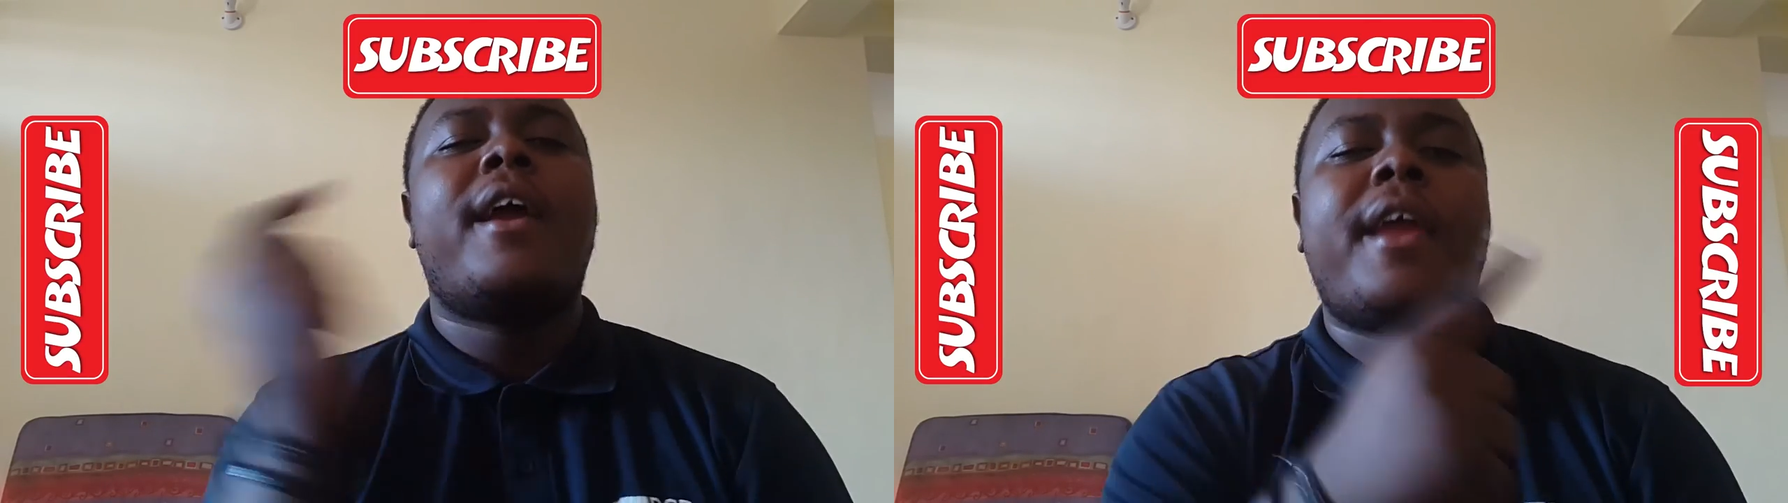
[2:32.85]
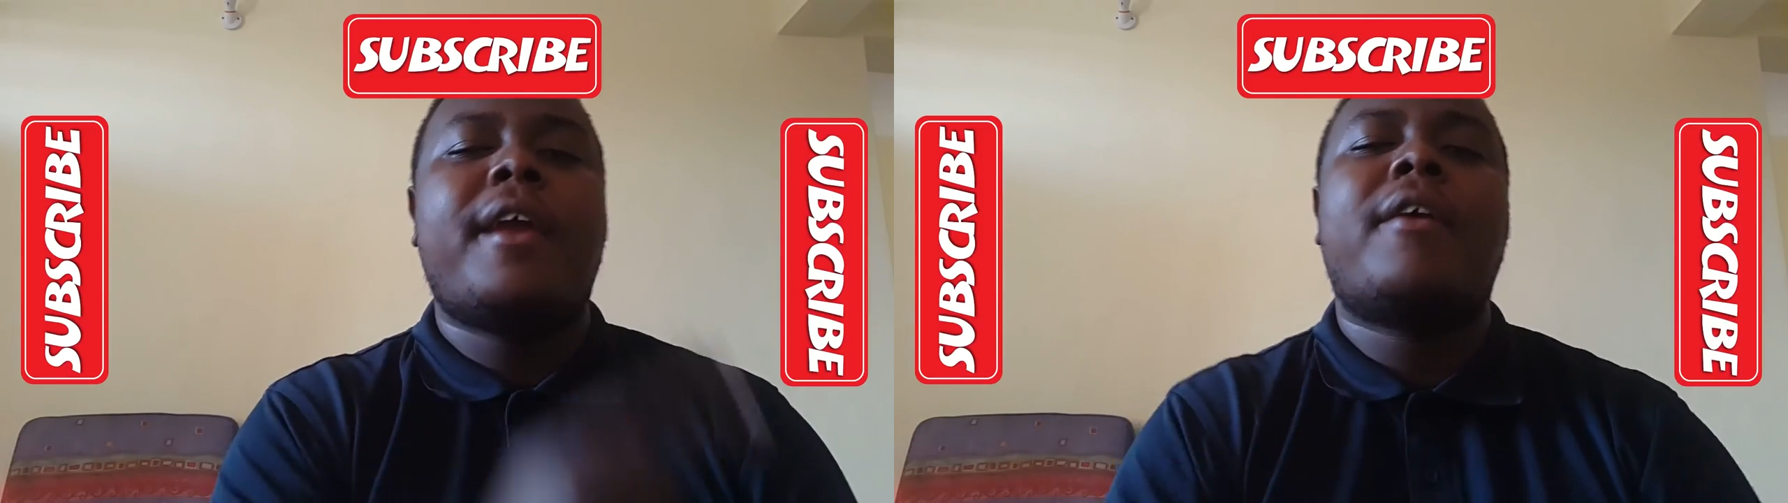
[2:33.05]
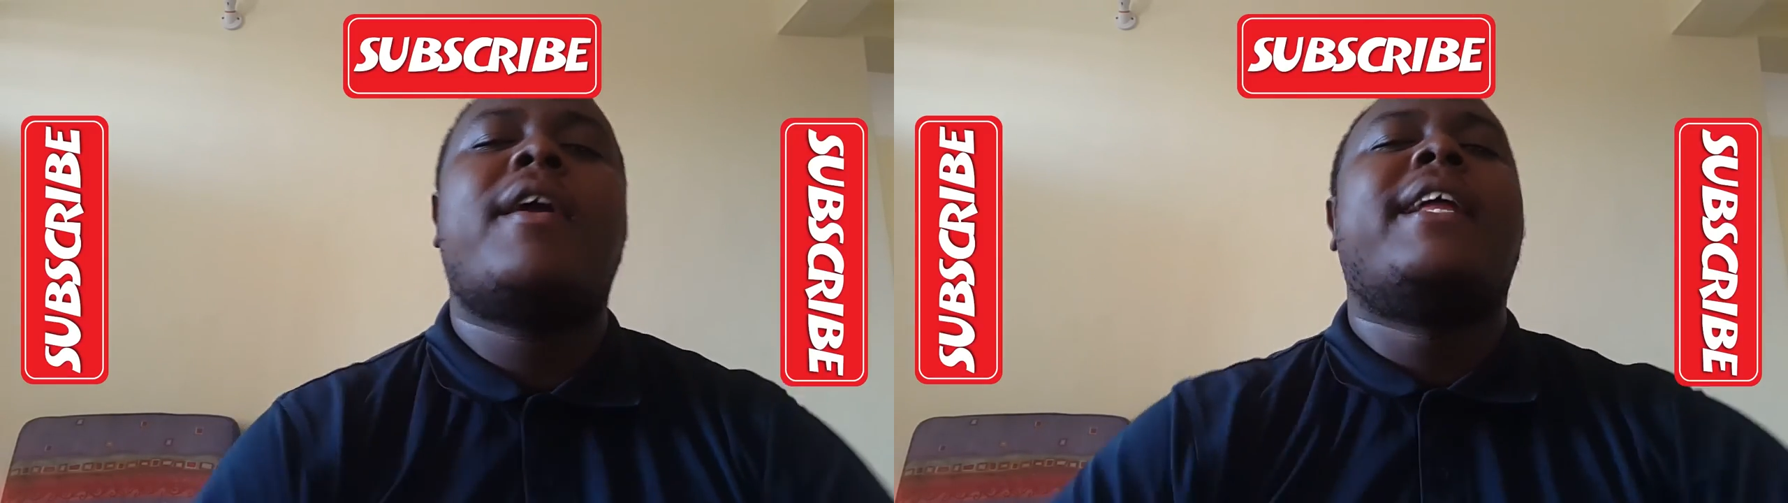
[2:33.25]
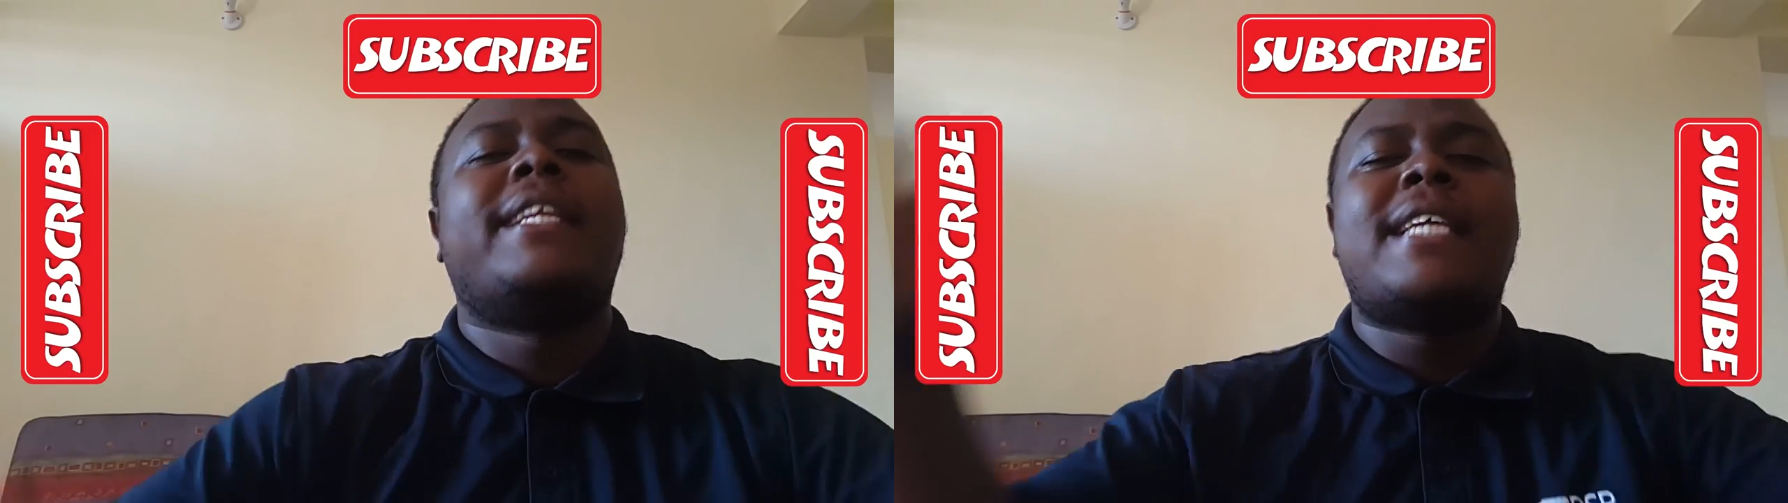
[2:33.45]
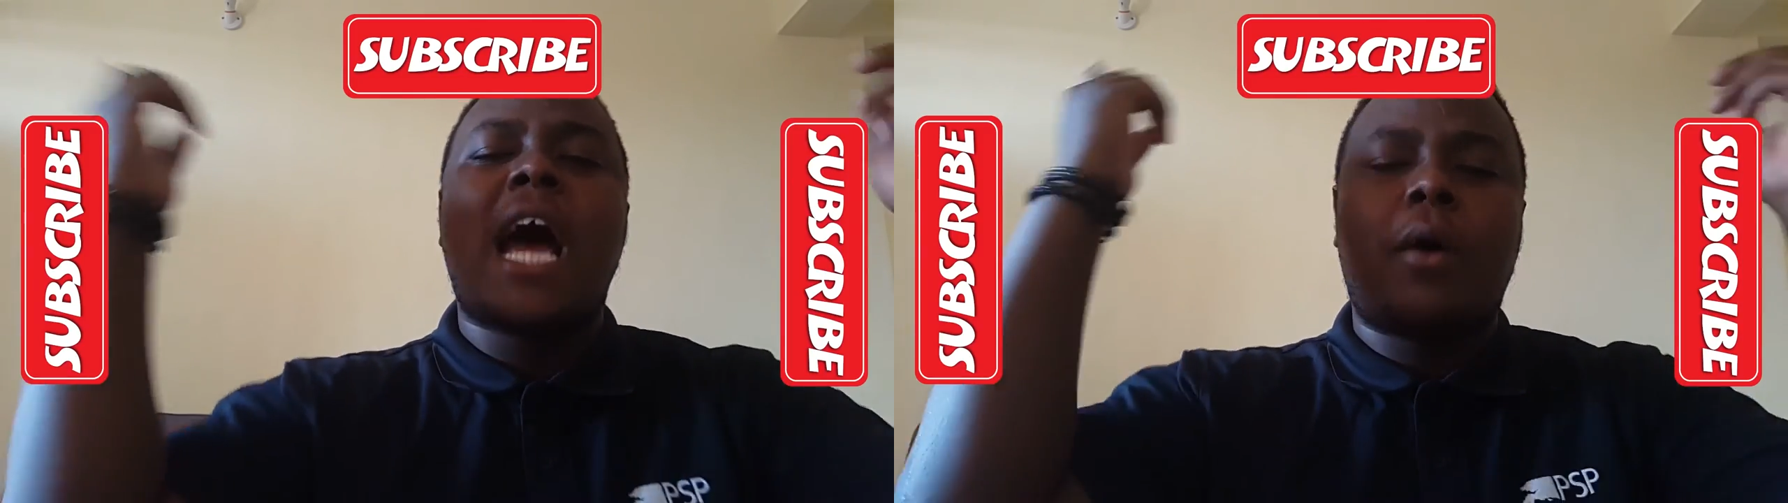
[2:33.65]
here,
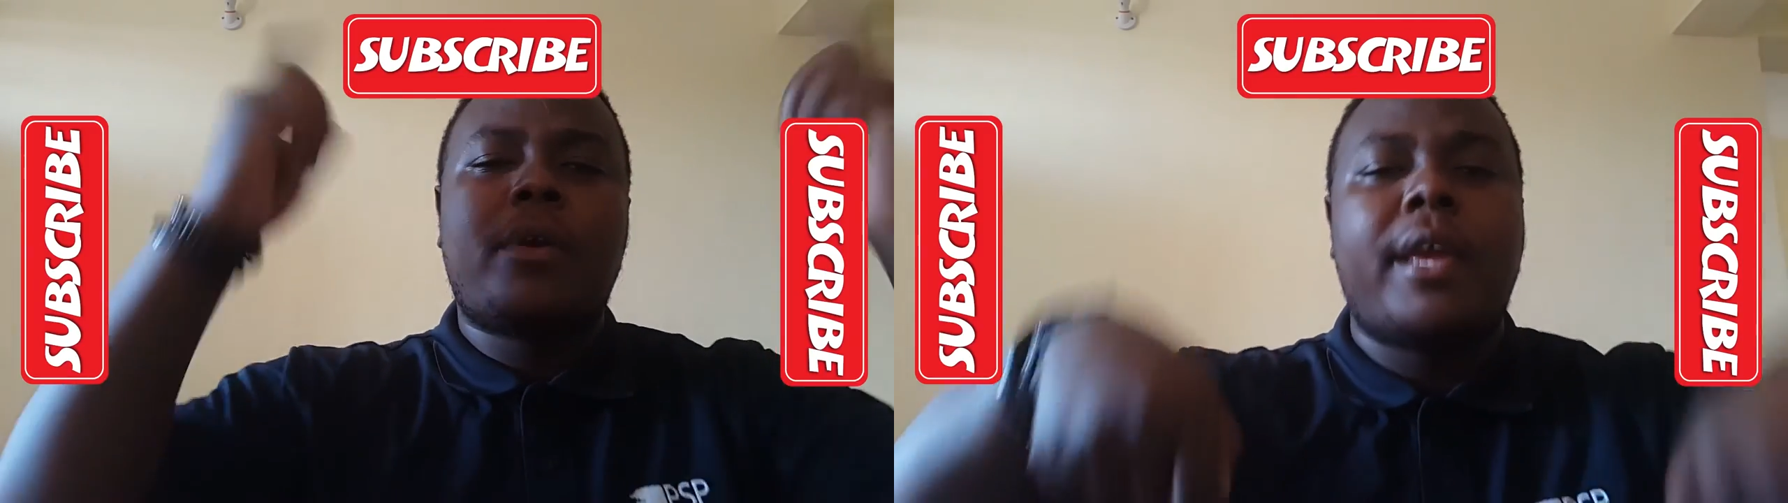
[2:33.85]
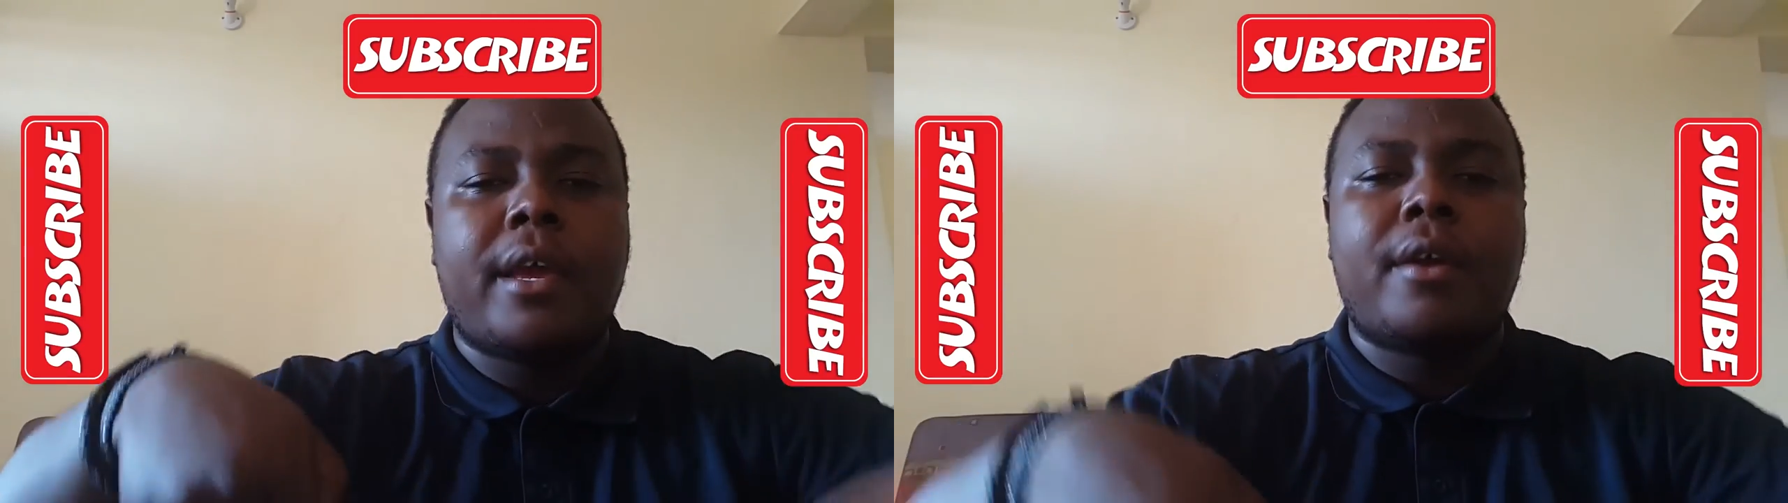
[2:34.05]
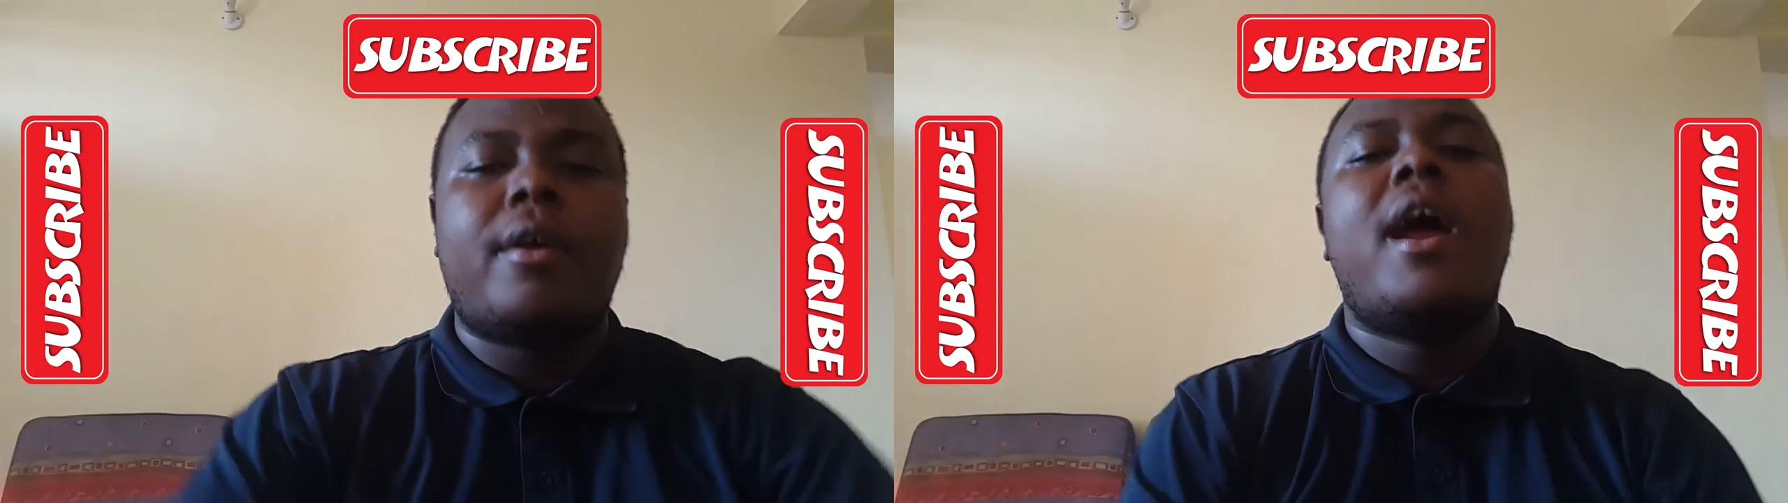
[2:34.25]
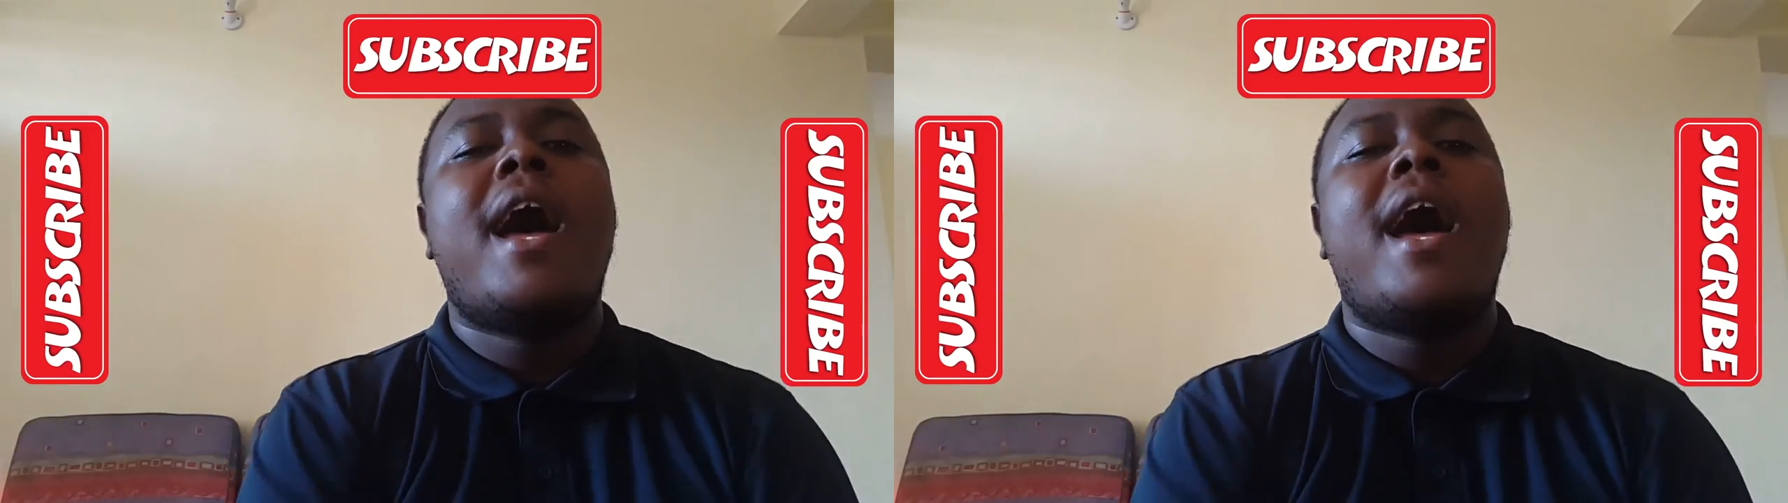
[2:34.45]
and down here.